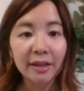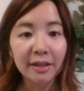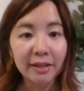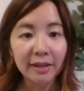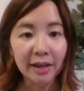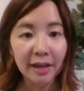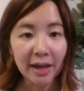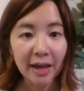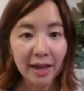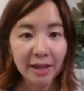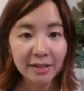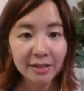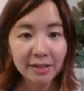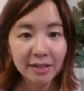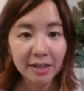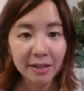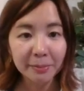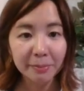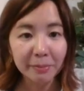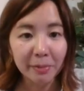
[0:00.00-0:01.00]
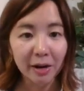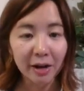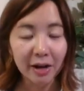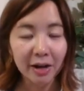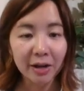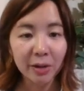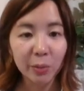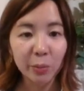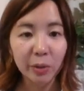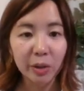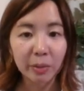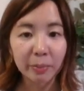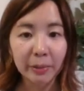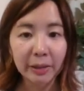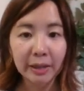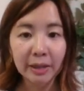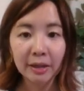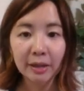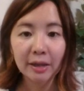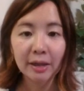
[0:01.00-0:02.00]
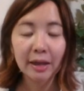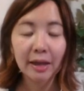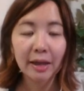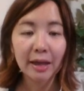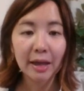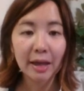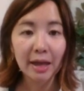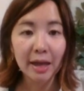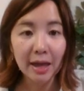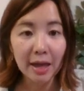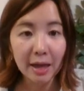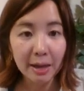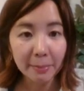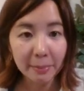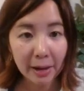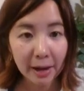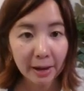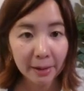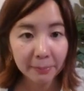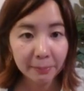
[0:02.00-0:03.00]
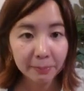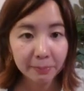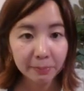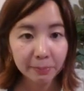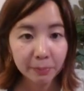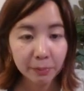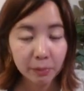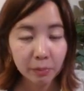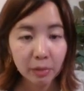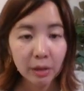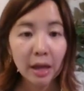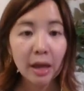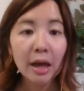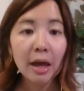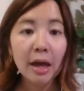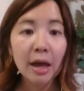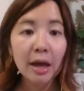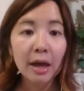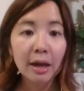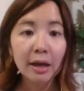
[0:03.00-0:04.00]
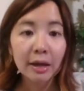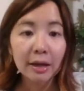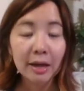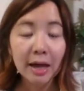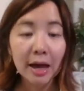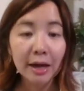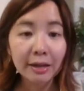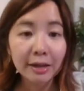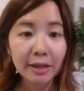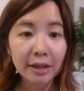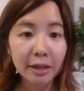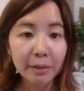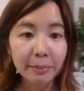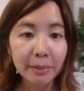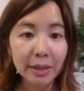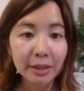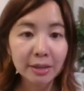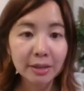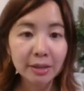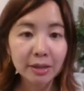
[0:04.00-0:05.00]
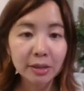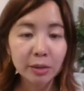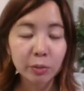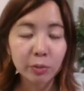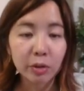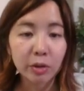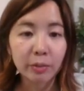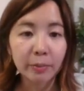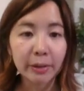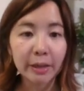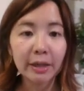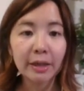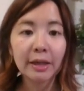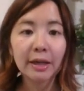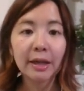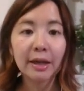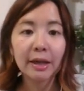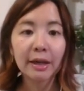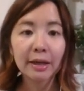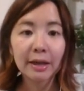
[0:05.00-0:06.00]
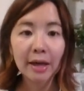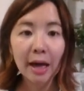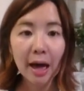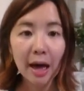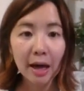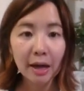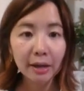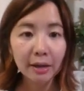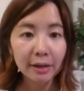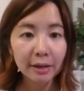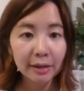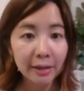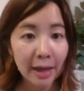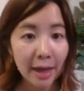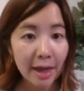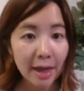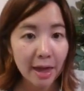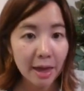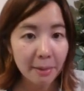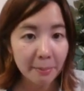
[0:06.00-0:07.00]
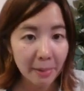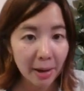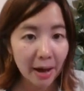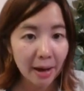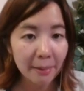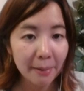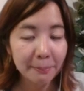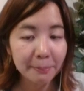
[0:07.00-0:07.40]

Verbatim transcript: the ending part will be eba. Kakimasu will be kakeba.